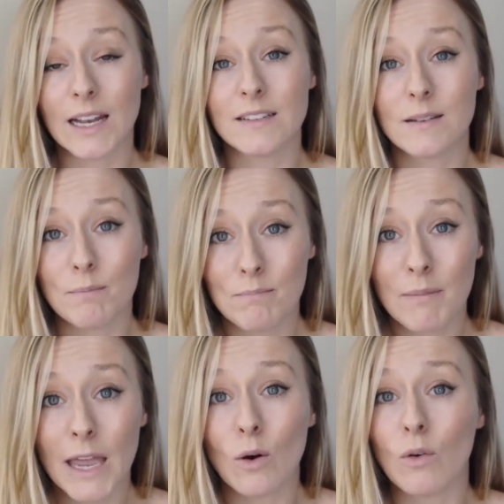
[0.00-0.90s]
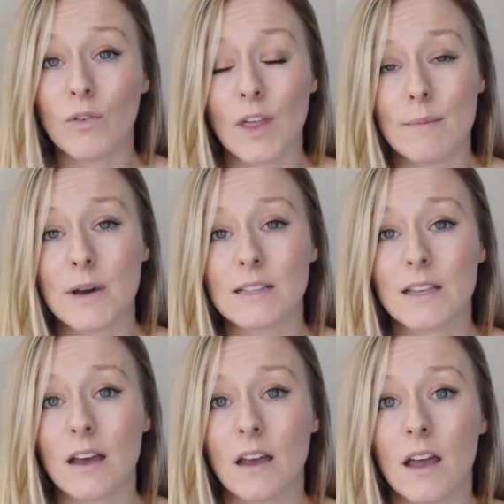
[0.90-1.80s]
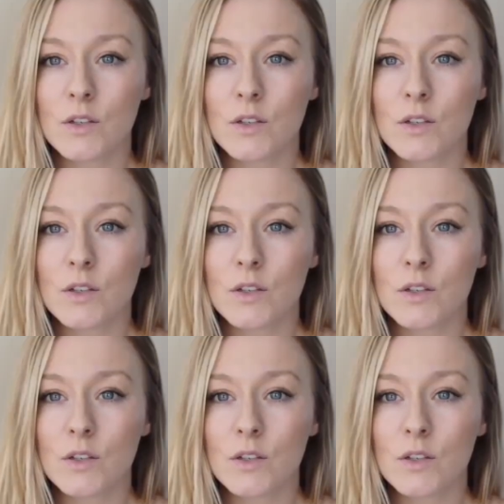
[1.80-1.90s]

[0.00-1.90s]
and male for that matter.